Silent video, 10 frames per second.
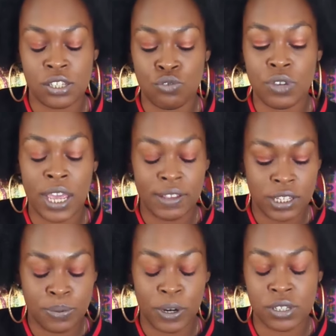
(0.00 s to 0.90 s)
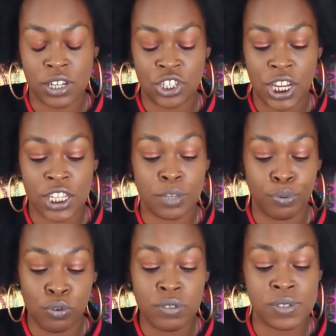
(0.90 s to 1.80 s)
You gave this person a chance to
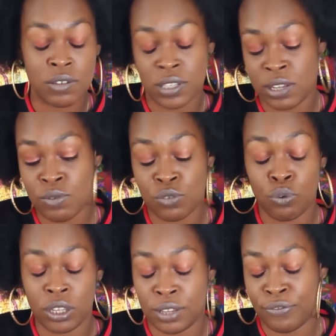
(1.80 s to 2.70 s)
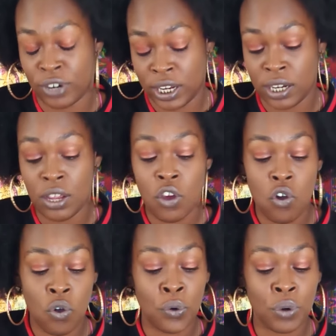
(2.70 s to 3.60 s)
prove themselves that they was a worthy friend
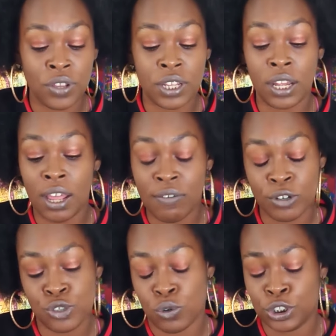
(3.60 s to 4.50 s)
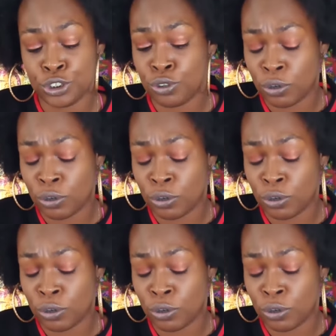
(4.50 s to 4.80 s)
or a worthy lover towards you,